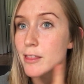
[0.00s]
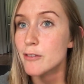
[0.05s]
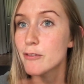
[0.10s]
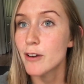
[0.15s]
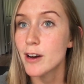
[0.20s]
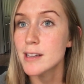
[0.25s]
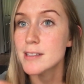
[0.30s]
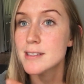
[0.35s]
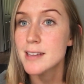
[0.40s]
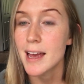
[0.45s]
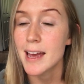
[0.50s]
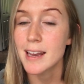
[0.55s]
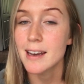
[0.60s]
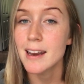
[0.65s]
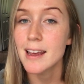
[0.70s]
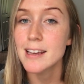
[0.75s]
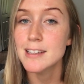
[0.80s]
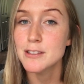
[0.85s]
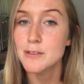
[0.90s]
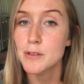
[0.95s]
the first 10
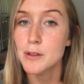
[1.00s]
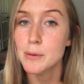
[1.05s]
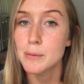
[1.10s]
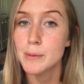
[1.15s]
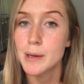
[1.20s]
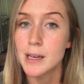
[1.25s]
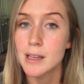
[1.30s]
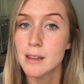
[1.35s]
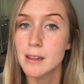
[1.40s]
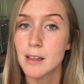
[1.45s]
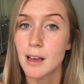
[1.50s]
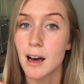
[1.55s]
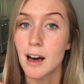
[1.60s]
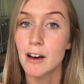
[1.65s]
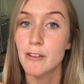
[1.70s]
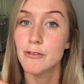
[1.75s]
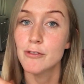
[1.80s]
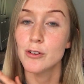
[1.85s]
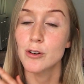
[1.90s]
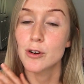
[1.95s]
days of the month
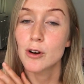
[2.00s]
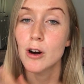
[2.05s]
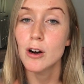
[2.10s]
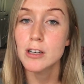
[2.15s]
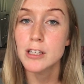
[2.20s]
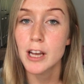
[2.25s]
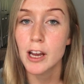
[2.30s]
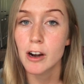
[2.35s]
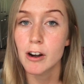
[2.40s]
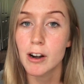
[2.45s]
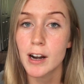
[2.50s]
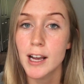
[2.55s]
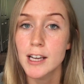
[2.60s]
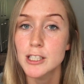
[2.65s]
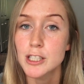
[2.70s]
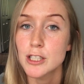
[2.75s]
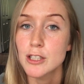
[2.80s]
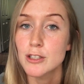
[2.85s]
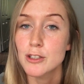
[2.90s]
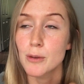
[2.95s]
are for content
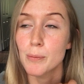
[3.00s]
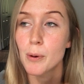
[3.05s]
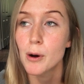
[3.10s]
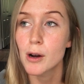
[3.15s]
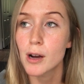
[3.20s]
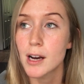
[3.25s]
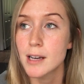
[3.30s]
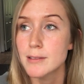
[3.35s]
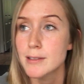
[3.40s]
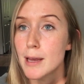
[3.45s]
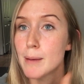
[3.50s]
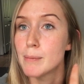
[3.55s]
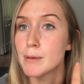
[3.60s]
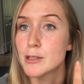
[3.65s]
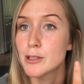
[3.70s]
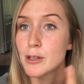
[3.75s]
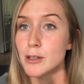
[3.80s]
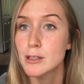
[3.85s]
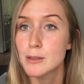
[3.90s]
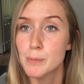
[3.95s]
creation, so podcast
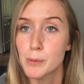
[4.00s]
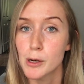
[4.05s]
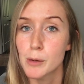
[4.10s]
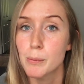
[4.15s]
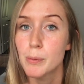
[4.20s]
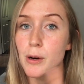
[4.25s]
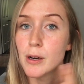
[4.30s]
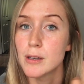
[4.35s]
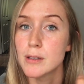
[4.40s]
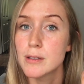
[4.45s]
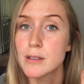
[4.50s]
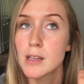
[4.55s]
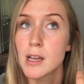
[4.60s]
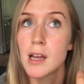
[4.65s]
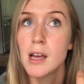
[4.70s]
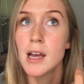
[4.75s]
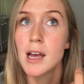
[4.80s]
episodes, blog posts,